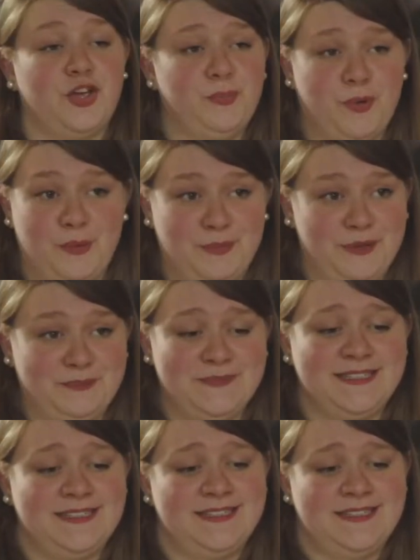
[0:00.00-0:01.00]
No problem.
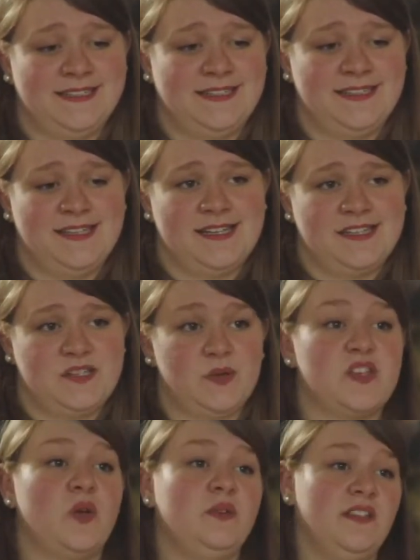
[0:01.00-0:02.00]
So
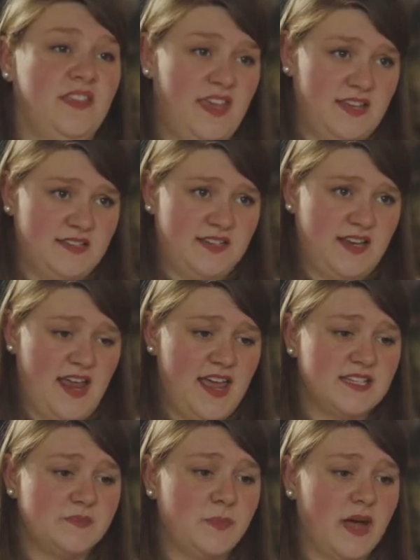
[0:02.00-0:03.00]
it's only the
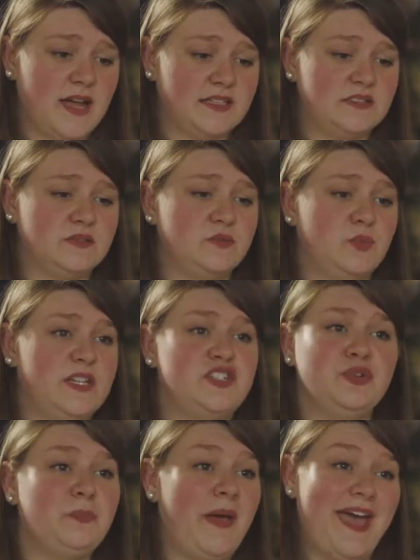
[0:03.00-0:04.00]
internet, but we
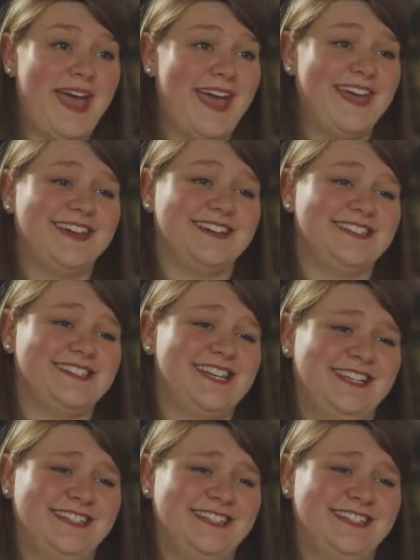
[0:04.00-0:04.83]
do pay and